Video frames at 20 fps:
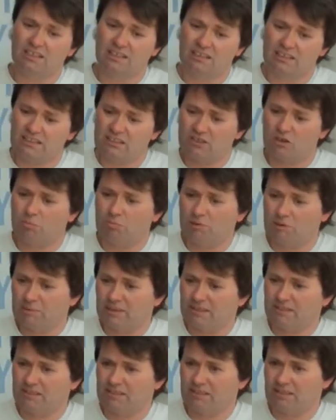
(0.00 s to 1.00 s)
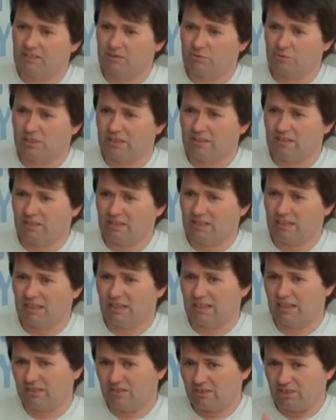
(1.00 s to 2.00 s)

and then complementing this with a